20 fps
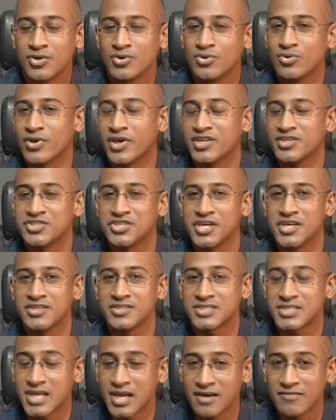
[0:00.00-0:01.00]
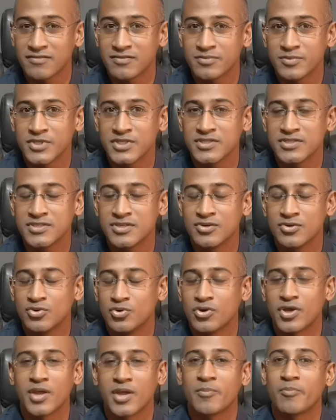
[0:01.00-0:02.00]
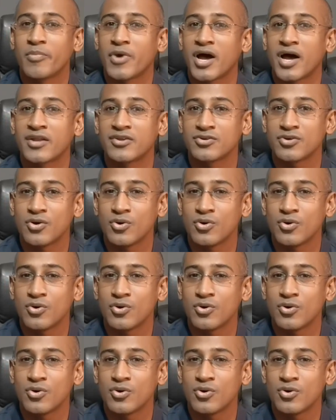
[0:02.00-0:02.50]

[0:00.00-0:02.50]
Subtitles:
who can change governments, who can part